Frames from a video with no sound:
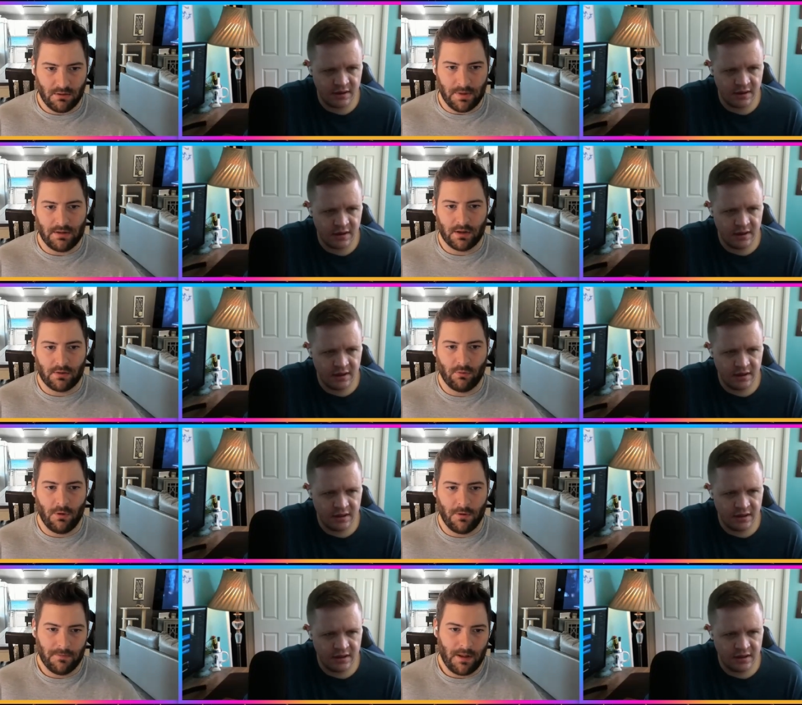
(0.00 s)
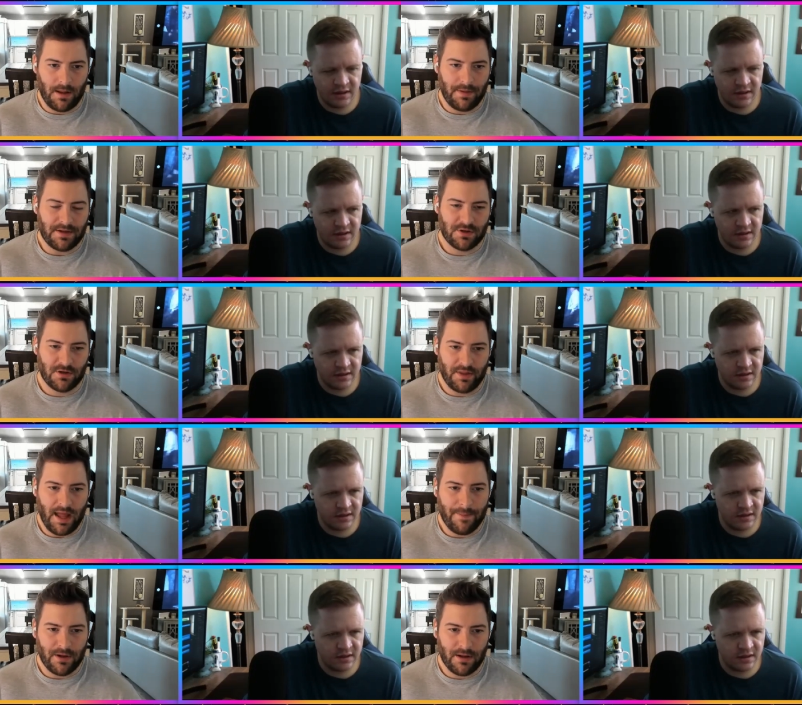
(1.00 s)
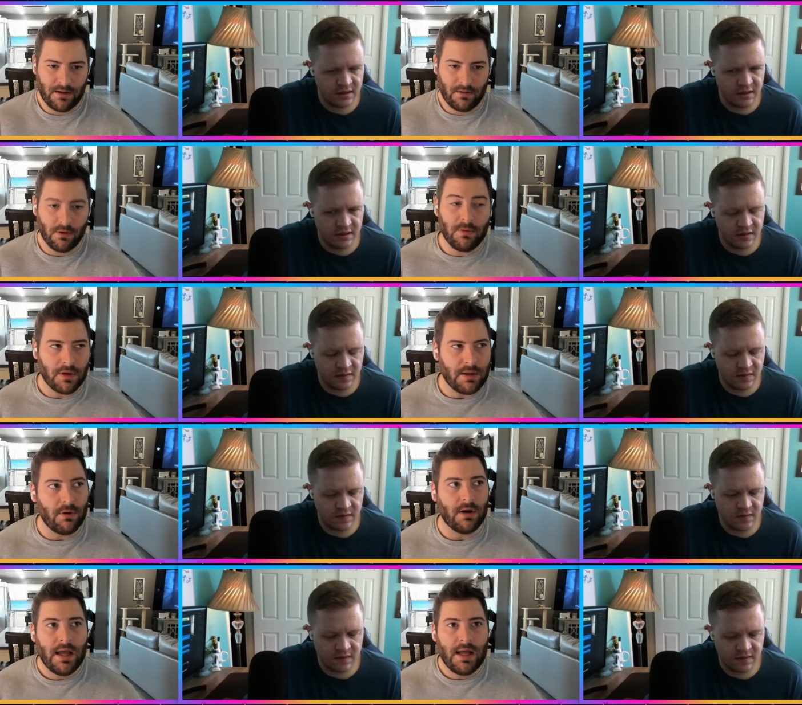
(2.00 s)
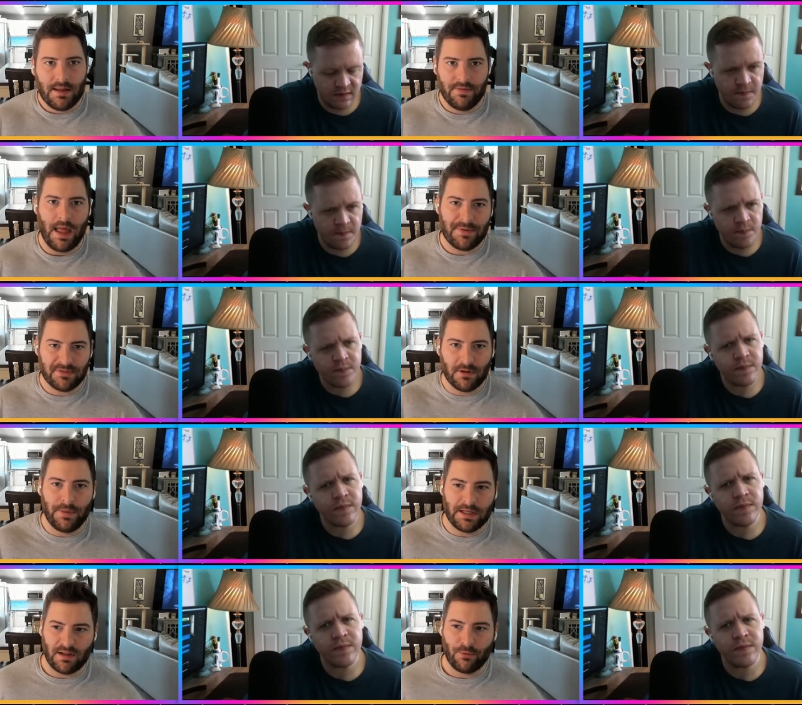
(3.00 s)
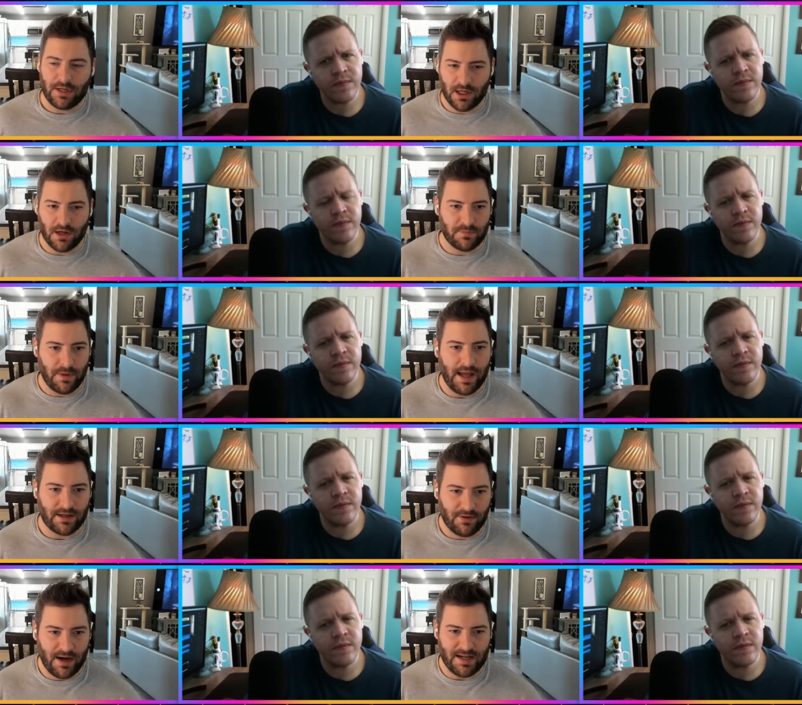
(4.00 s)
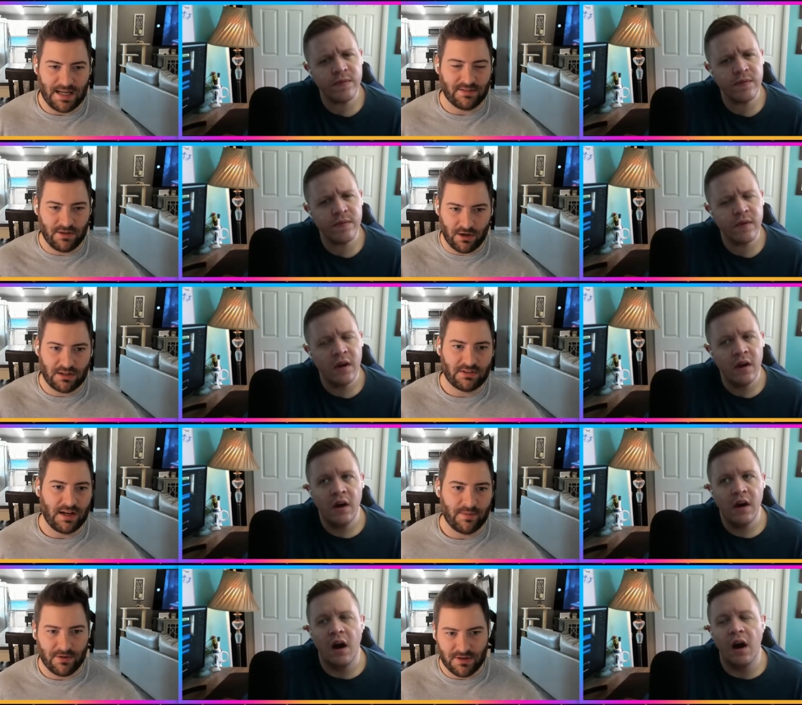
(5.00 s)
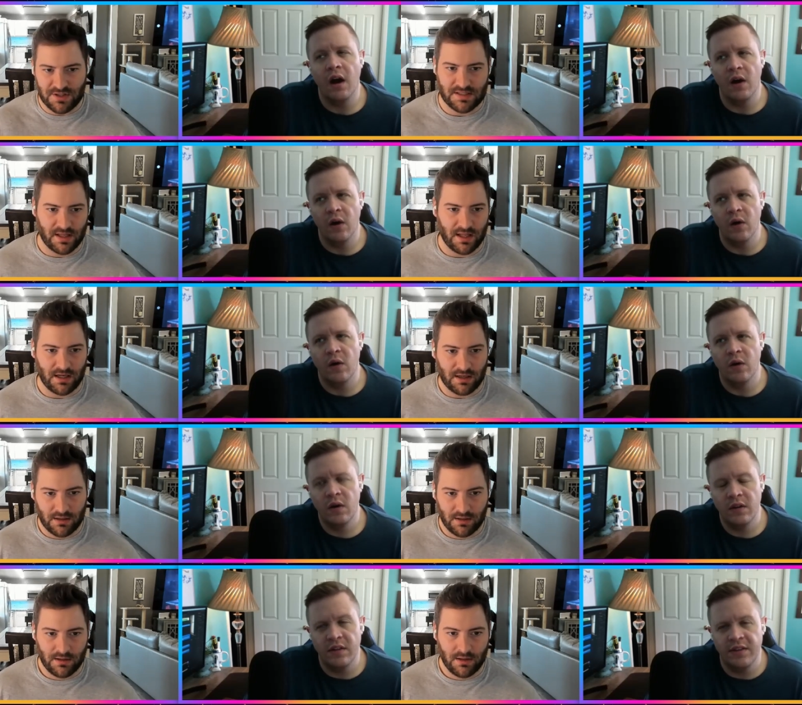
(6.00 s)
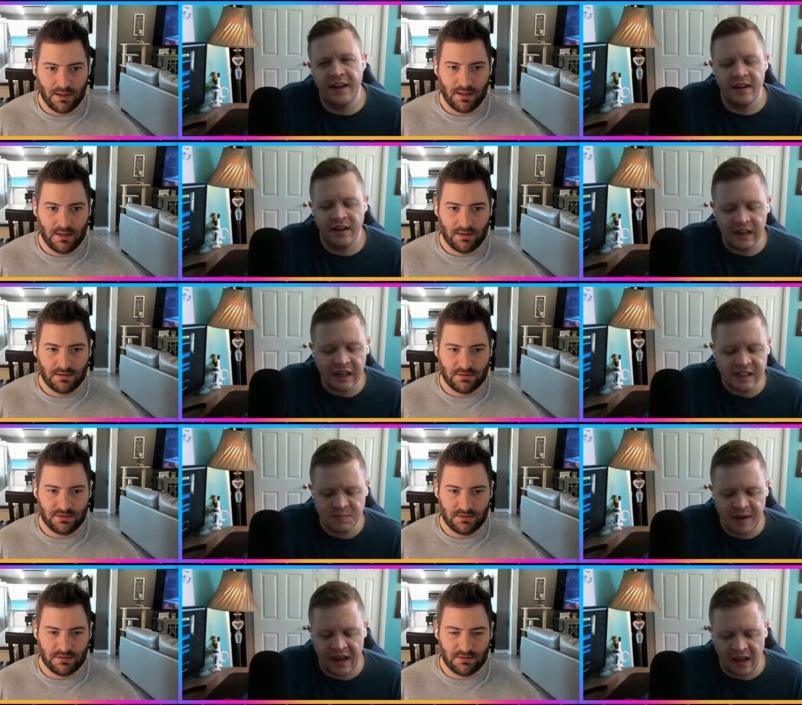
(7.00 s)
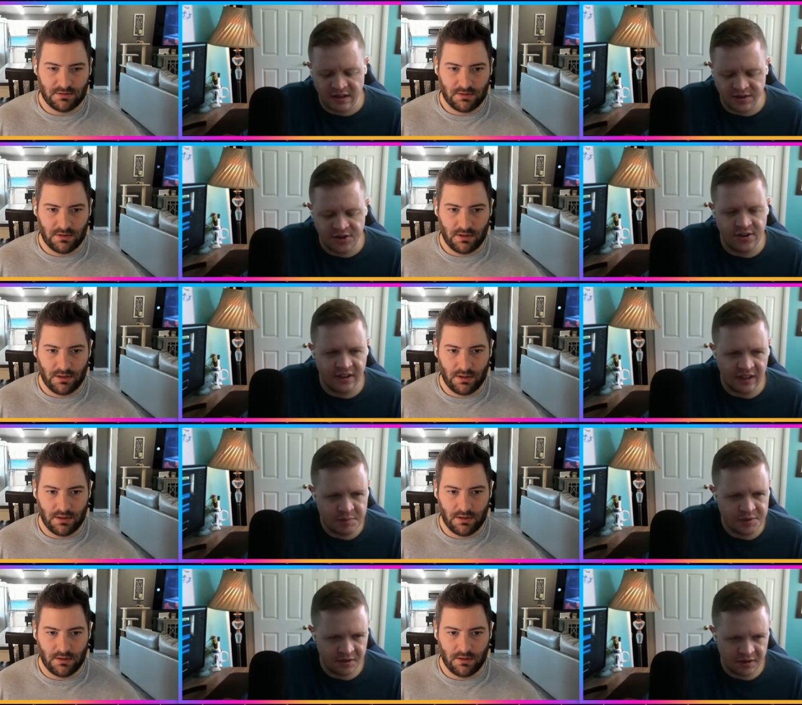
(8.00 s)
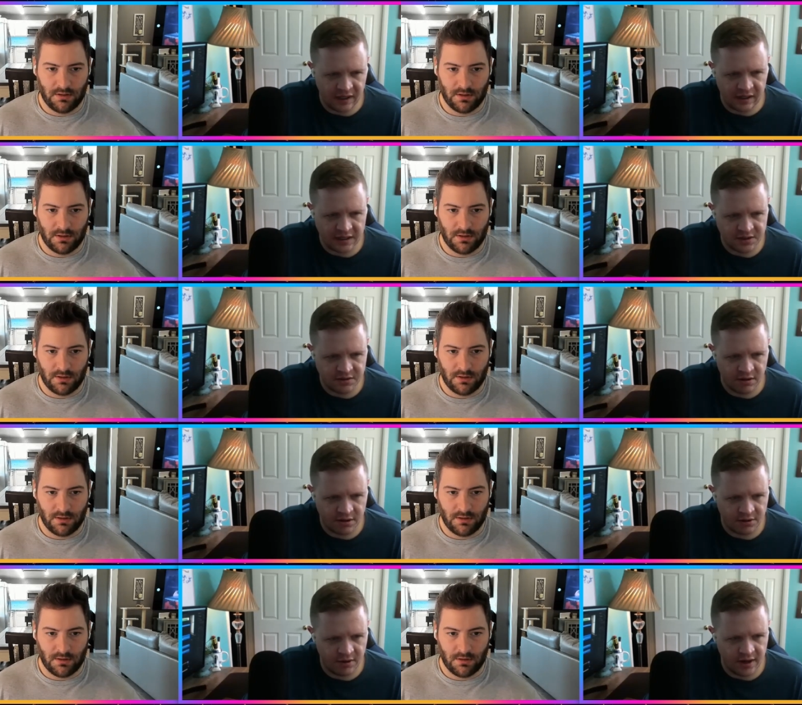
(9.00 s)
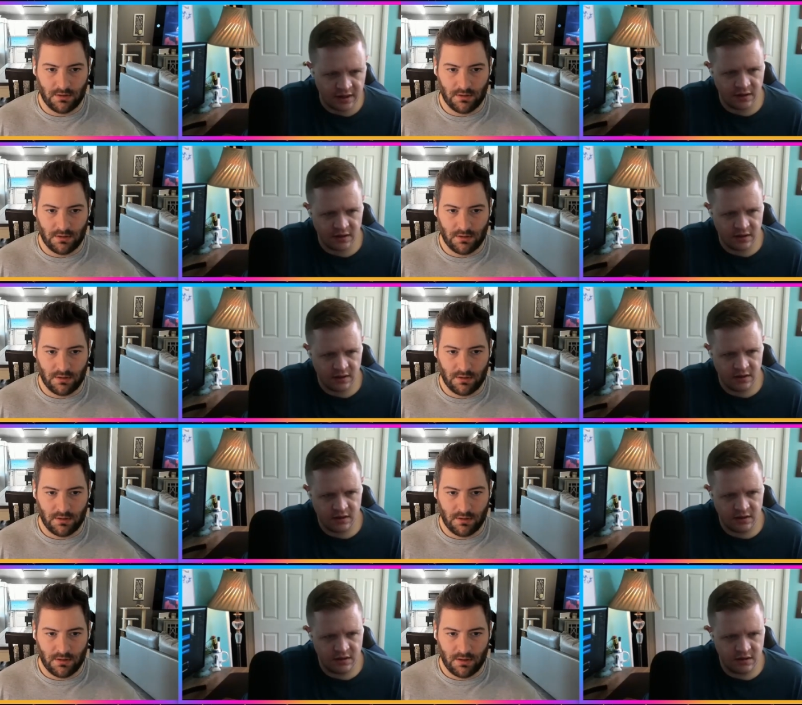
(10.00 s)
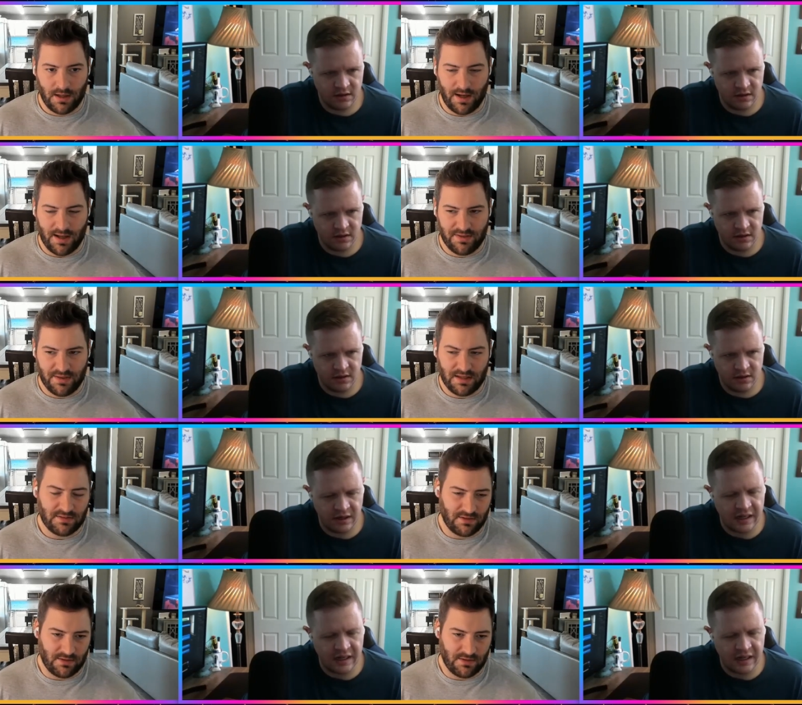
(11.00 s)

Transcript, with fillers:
Speaker 1: I mean, like, well, I'm not sure that, but oh, well, the episode picks up where he goes back right, and he has the dark saber,
Speaker 2: and she's oh, like, that it gets banned during the episode that he gets Grogu, right? I think so.